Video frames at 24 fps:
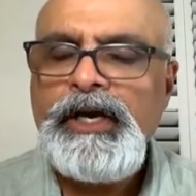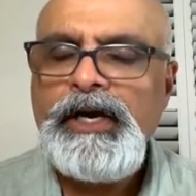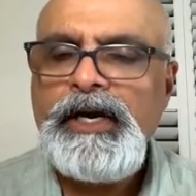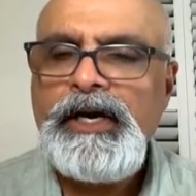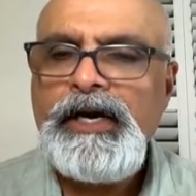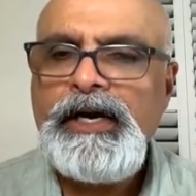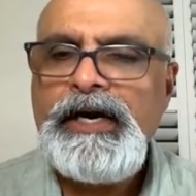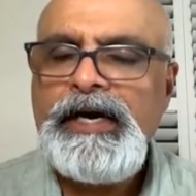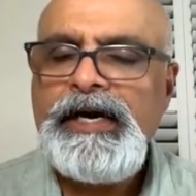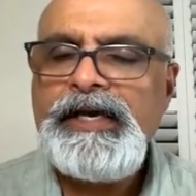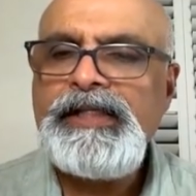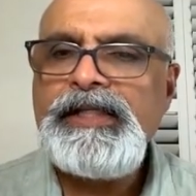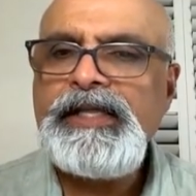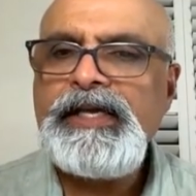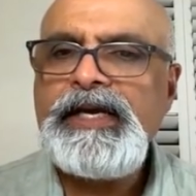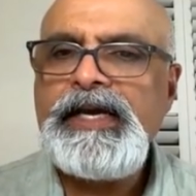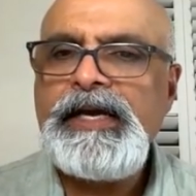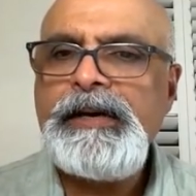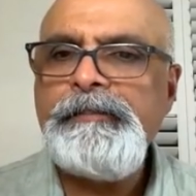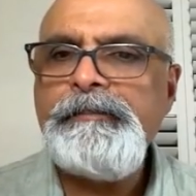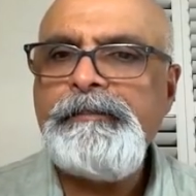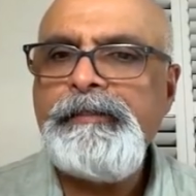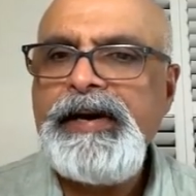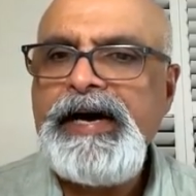and the
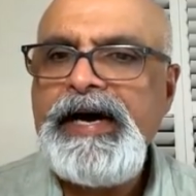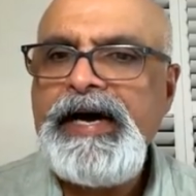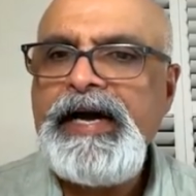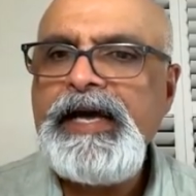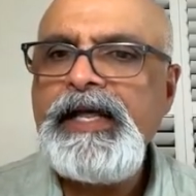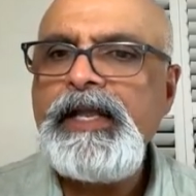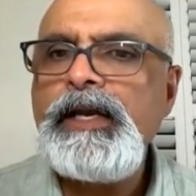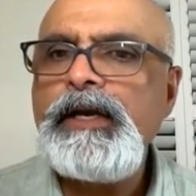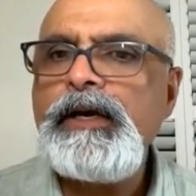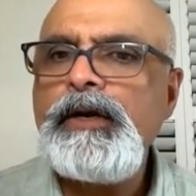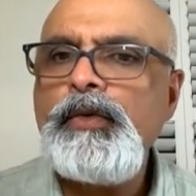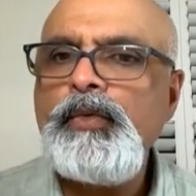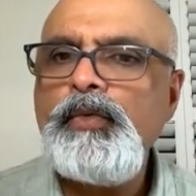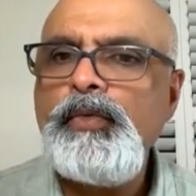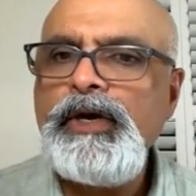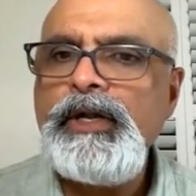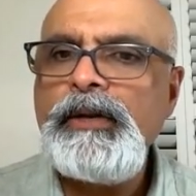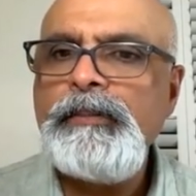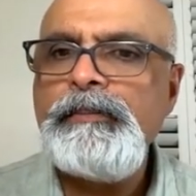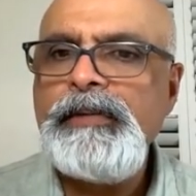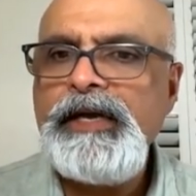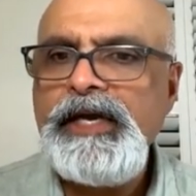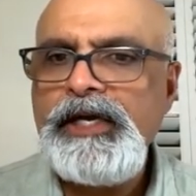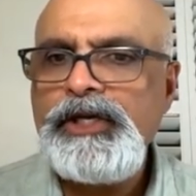compiler
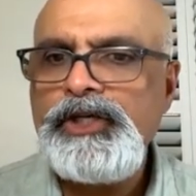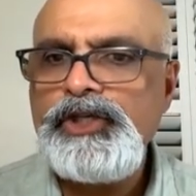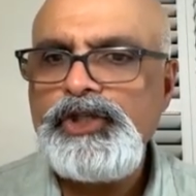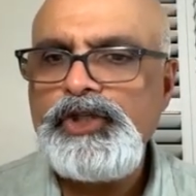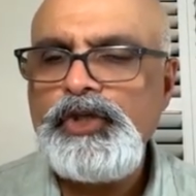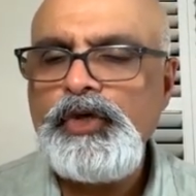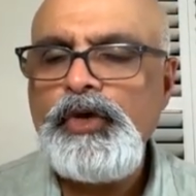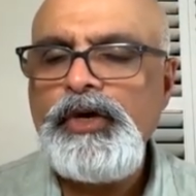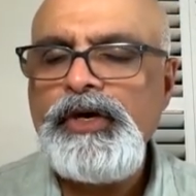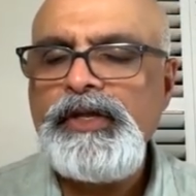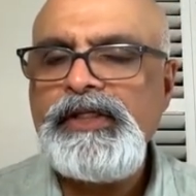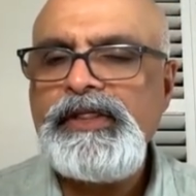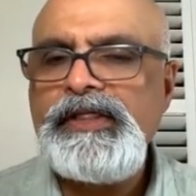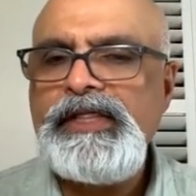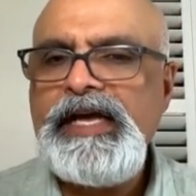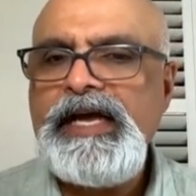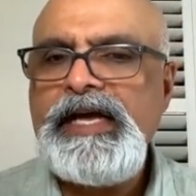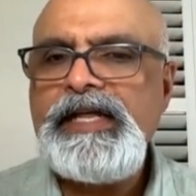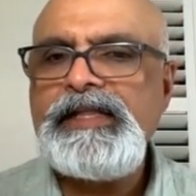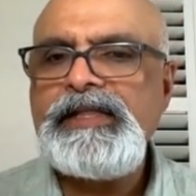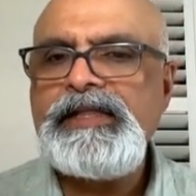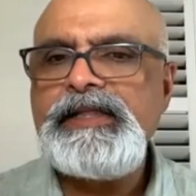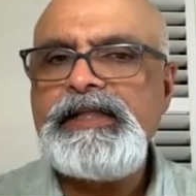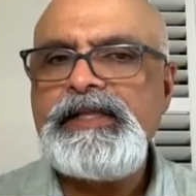will make sure
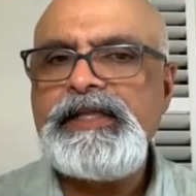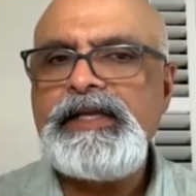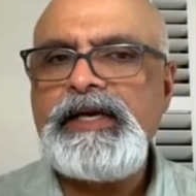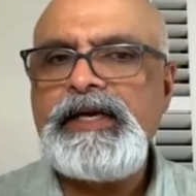that